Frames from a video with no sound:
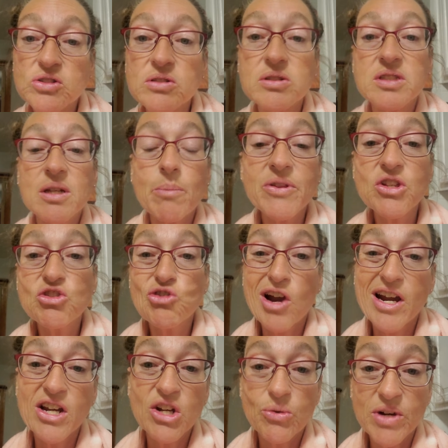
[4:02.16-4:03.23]
So some of the
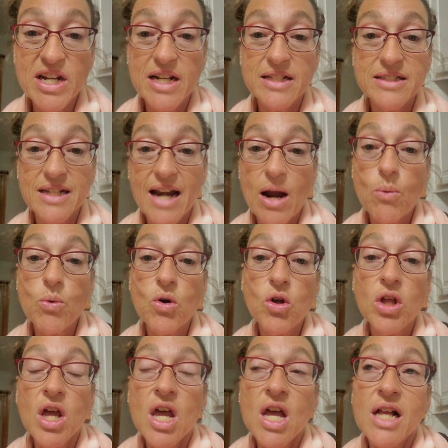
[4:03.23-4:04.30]
dry ingredients, and I
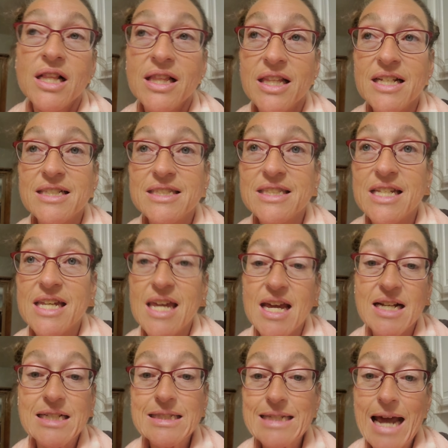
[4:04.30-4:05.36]
will list the
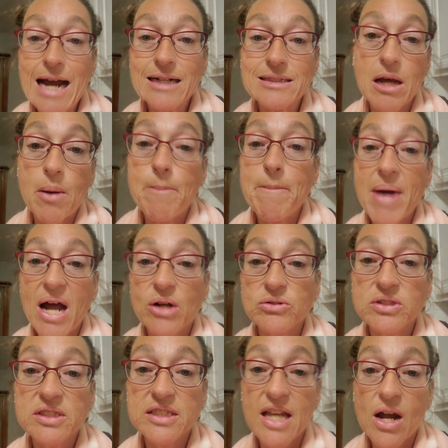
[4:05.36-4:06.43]
exact
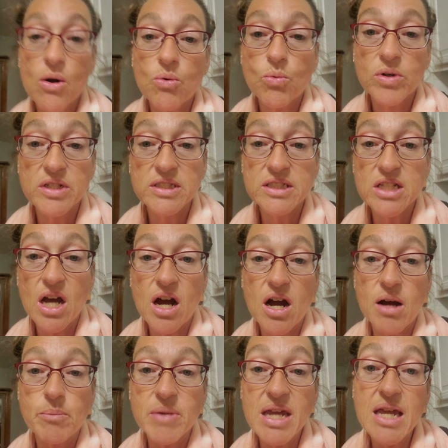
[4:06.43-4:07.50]
amounts that was
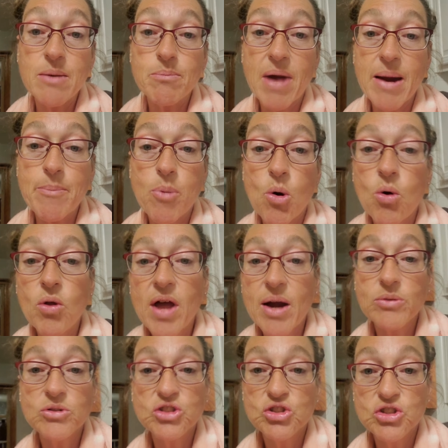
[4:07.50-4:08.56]
in my bowl.
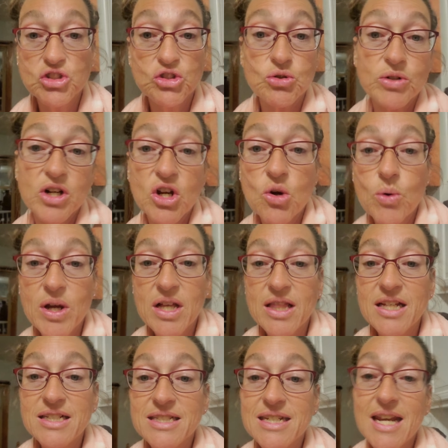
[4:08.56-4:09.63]
I was just doing it
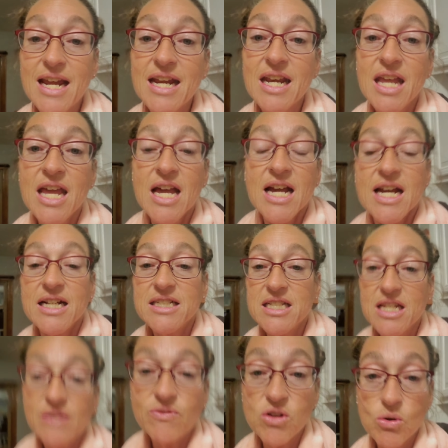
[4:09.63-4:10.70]
quickly tonight, and
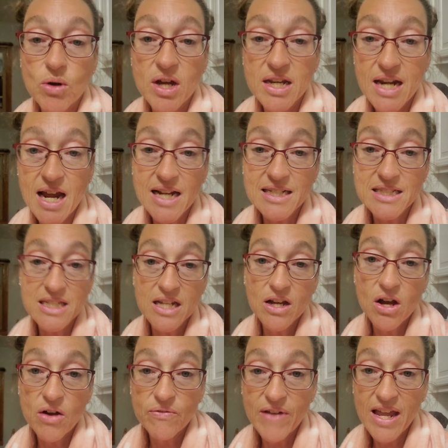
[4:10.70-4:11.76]
to give you an
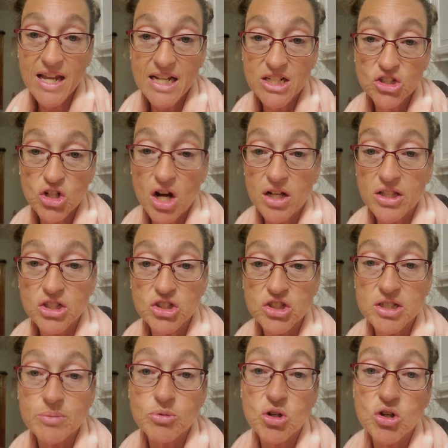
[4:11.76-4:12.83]
idea of a chocolate
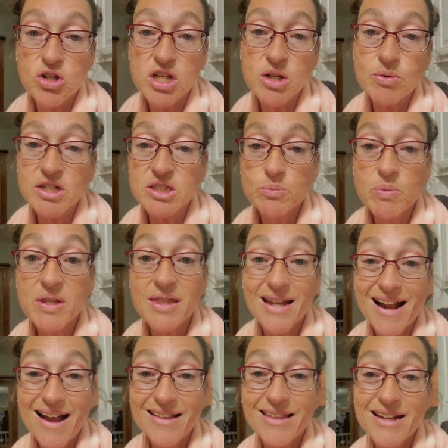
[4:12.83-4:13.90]
chip cookie recipe
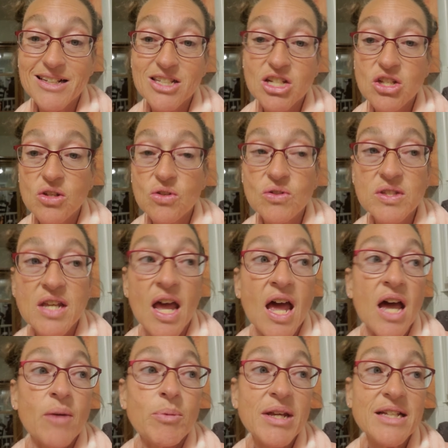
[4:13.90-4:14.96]
that I like to use,
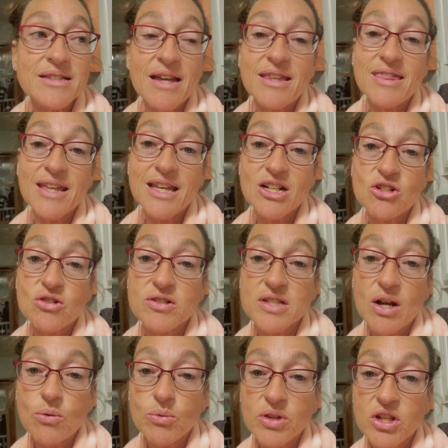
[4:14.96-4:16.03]
because I think it turns
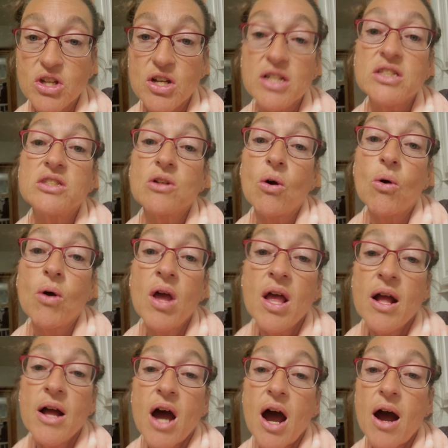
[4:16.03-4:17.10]
out really good. So
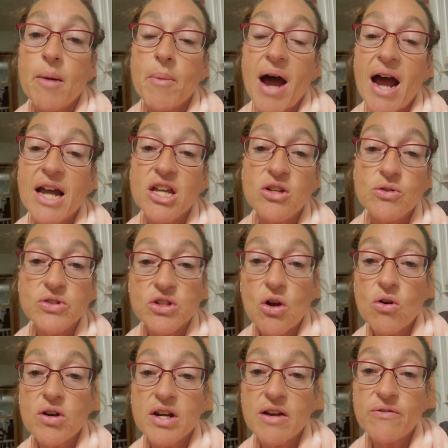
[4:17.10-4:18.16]
I use
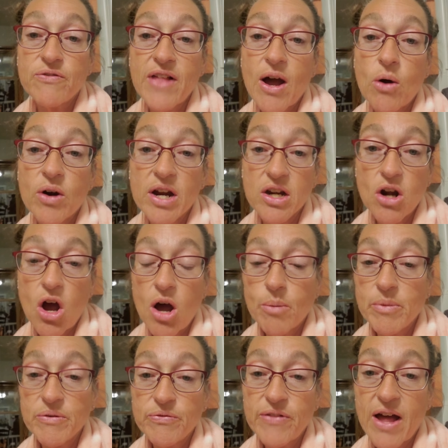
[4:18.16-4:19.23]
coconut flour and
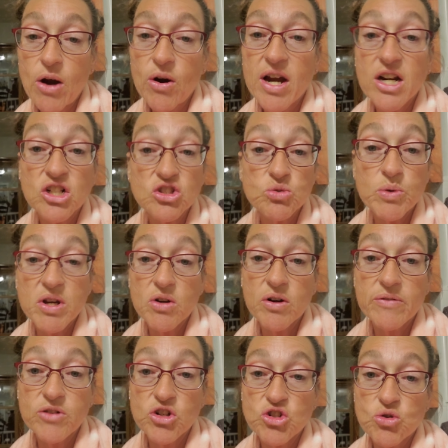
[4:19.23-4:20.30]
almond flour and a sweetener
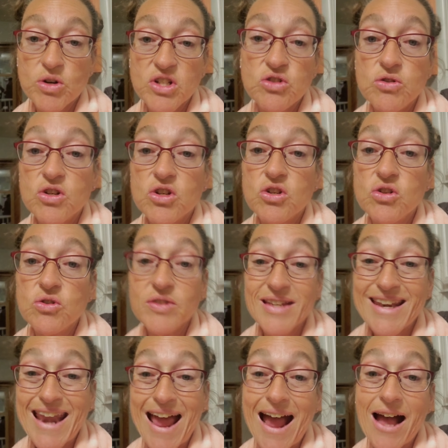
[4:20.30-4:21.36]
of your choice. You can use
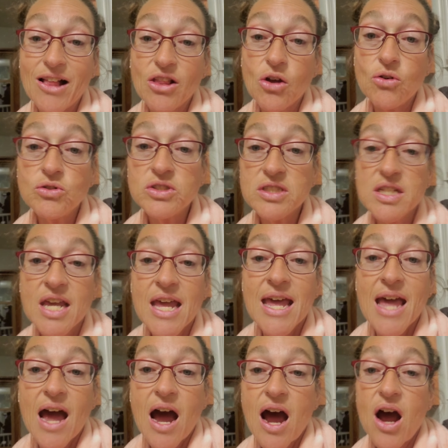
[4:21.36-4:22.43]
an Allose
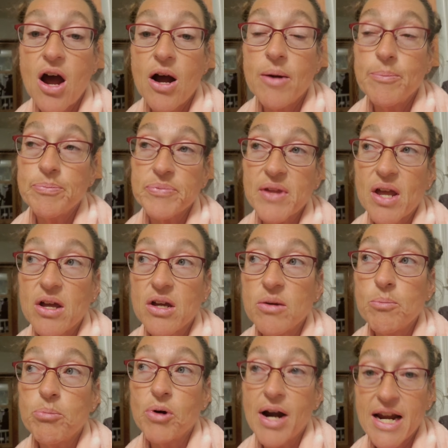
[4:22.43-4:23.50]

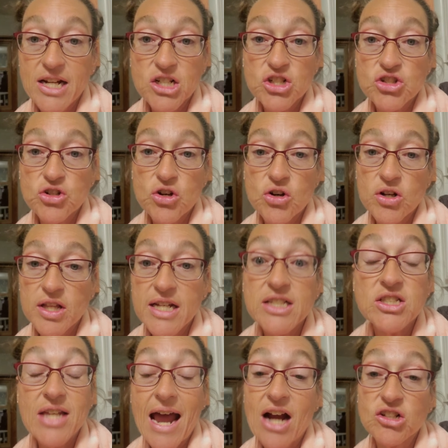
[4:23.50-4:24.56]
brand sugar.
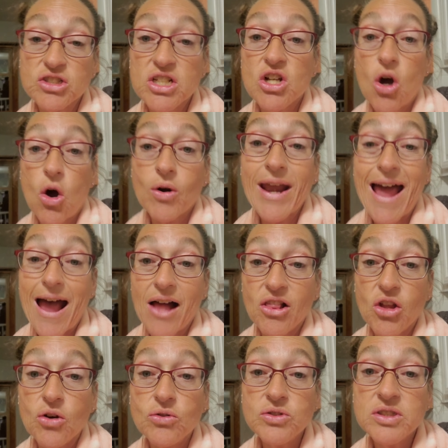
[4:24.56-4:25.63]
Is actually called
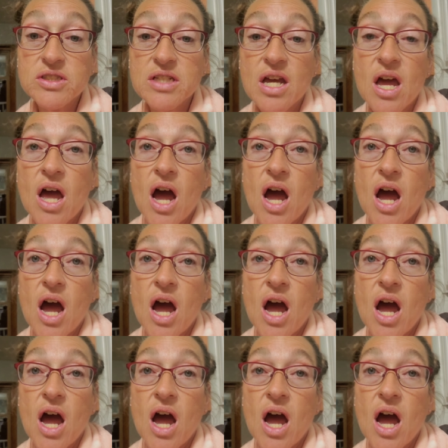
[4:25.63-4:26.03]
Allose.